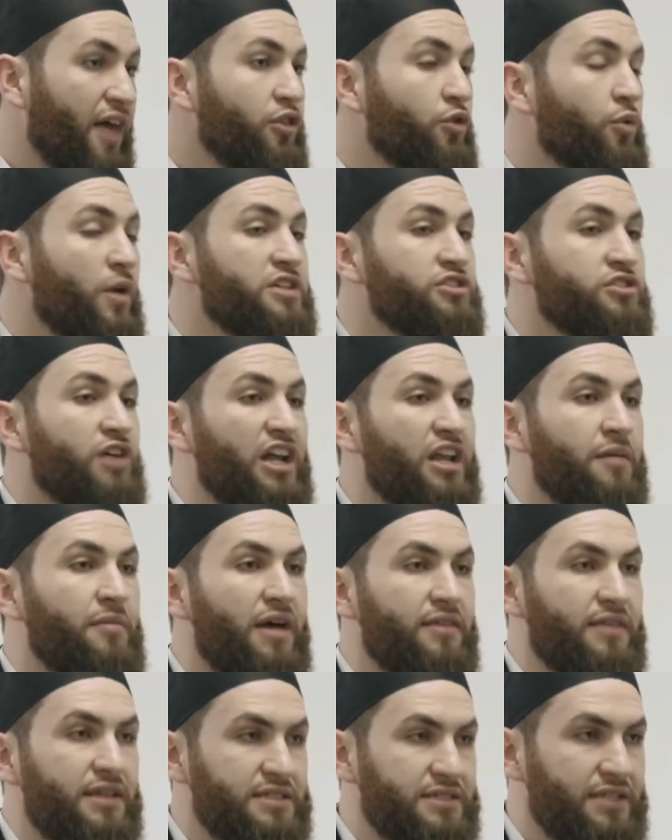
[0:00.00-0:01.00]
Otherwise, the
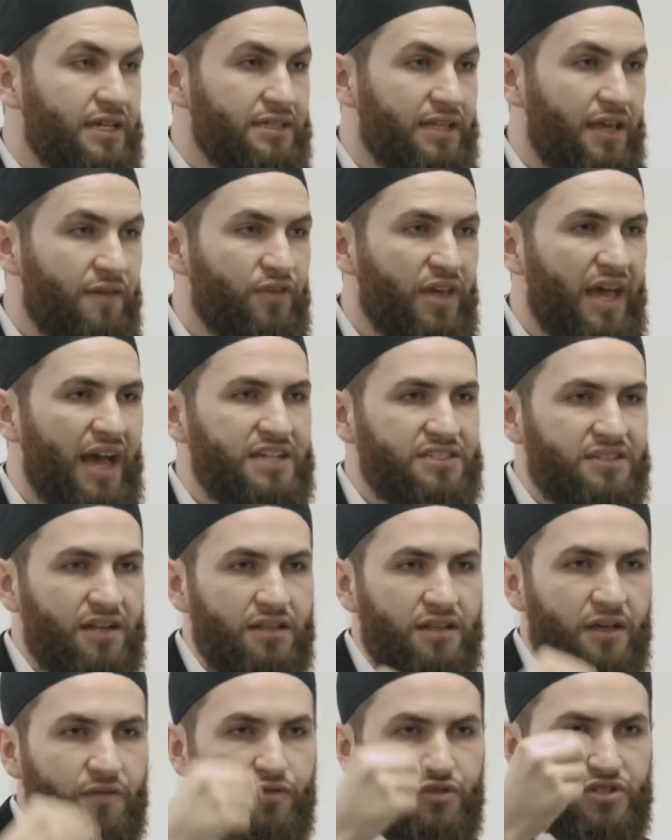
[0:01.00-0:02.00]
ulama, they said, if you ask
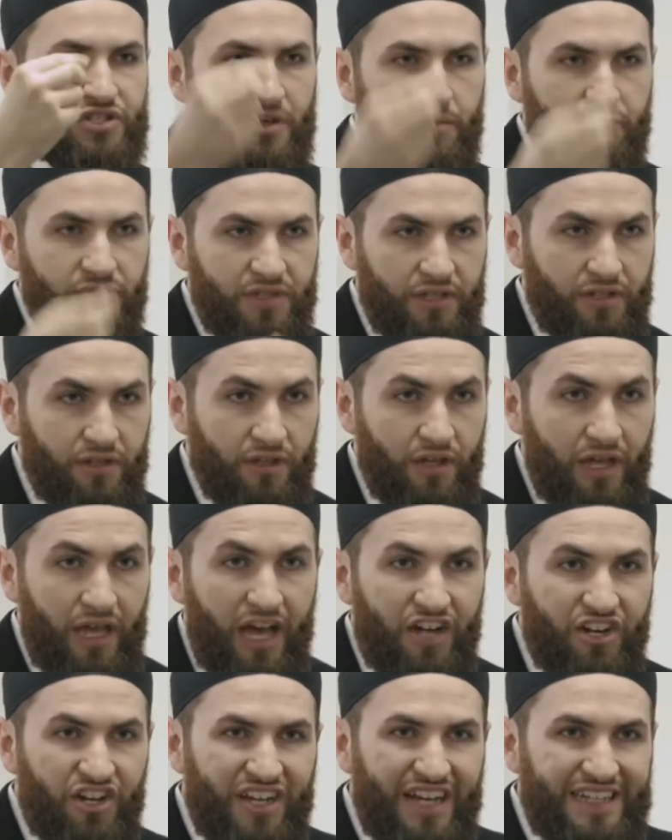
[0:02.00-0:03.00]
Allah for something
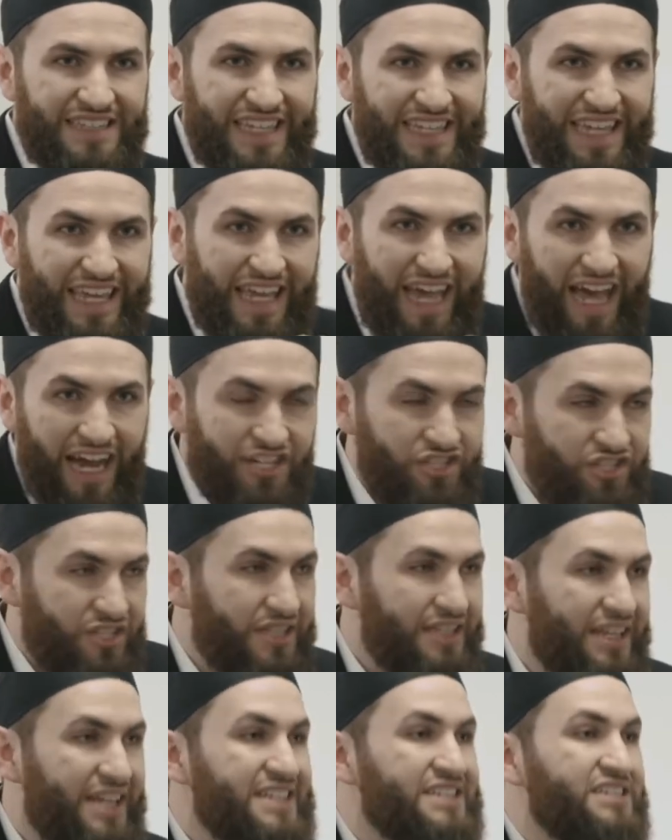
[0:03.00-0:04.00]
and you're not taking
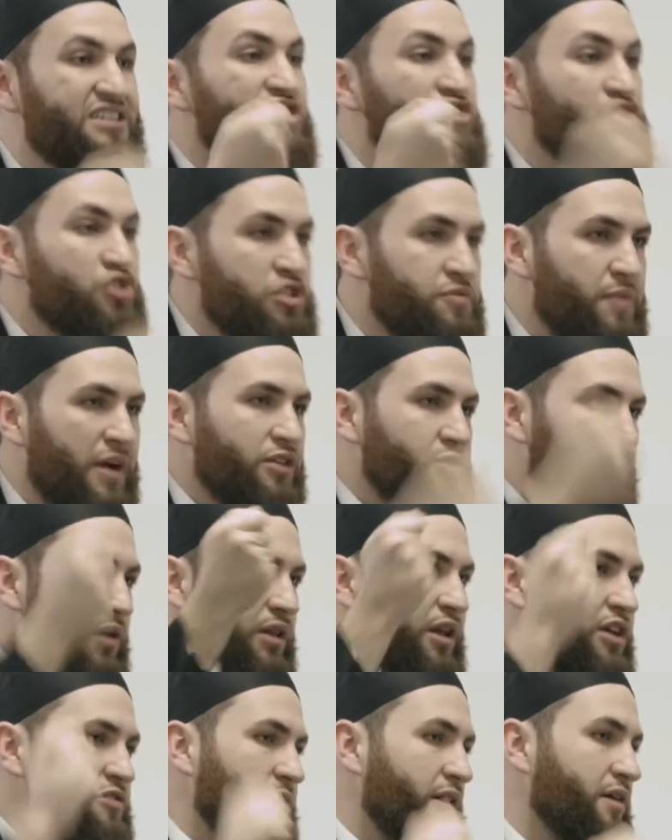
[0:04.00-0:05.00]
action, that is disrespect to
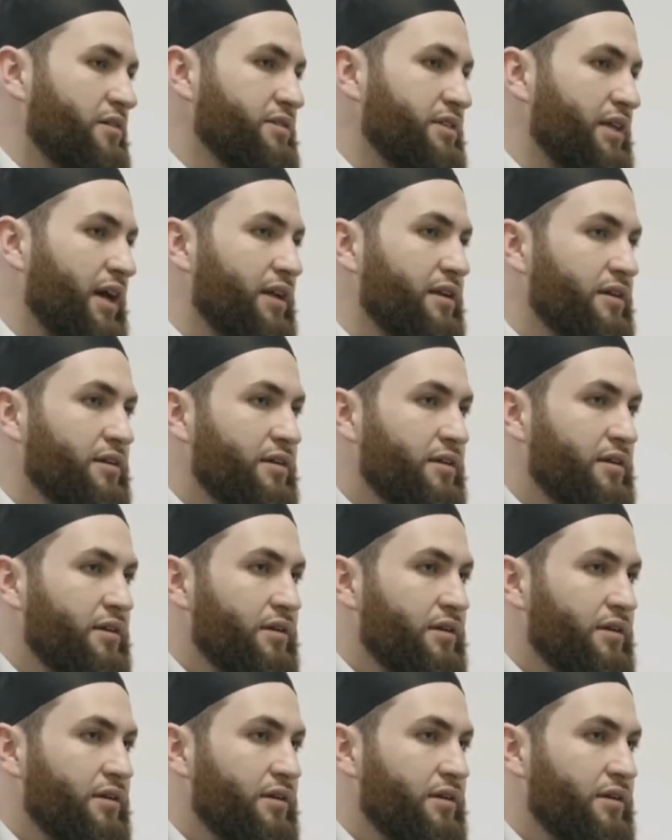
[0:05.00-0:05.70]
Allah subhanahu wa ta'ala.